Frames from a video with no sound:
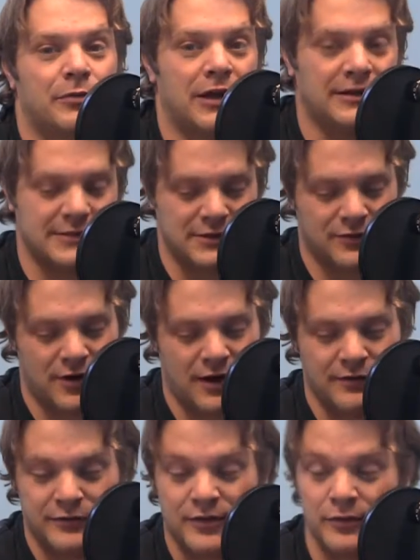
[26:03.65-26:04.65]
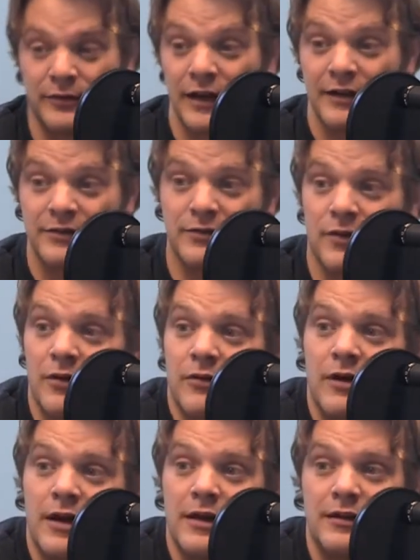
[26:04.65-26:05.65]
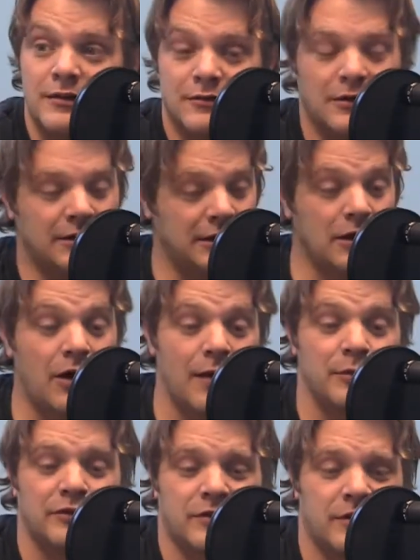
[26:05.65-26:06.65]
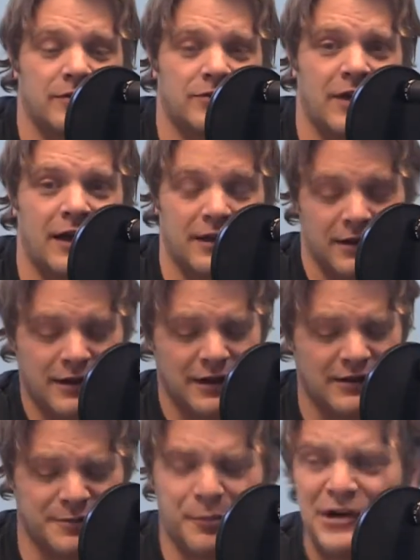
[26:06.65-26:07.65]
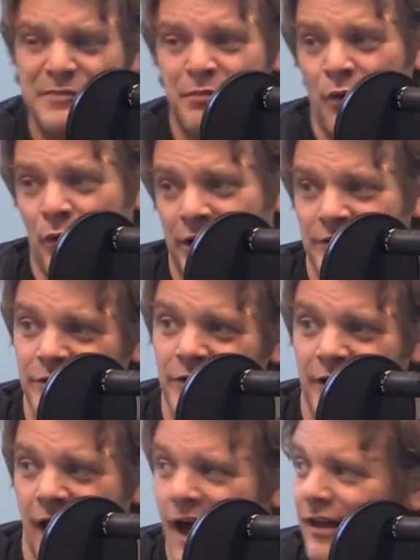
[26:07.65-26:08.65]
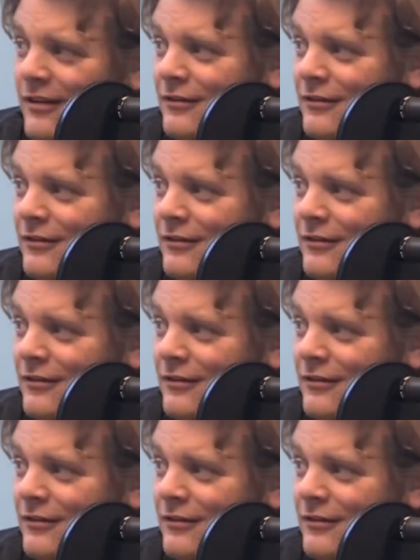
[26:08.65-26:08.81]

the Plexi Drive. Don't take us the wrong way. I'm just gonna say it. It's pretty boring to look at.